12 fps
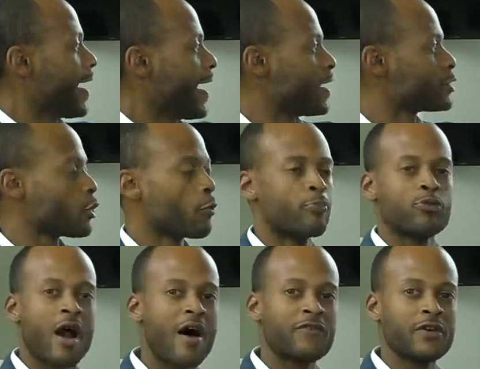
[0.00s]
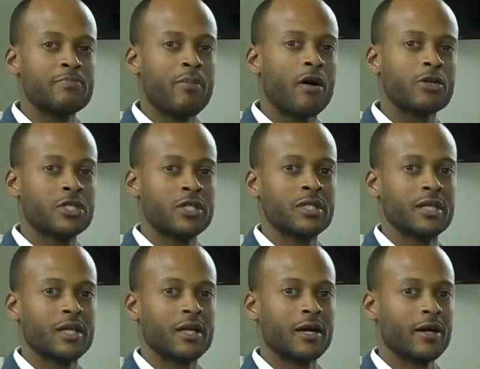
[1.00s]
And so profit margin
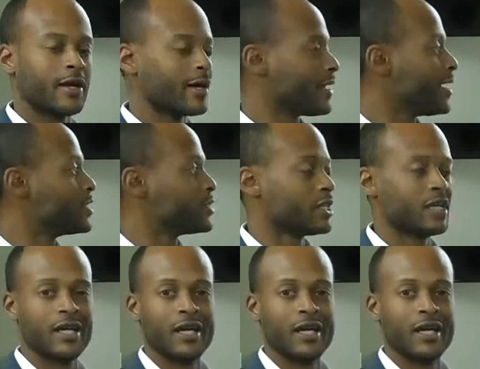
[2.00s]
is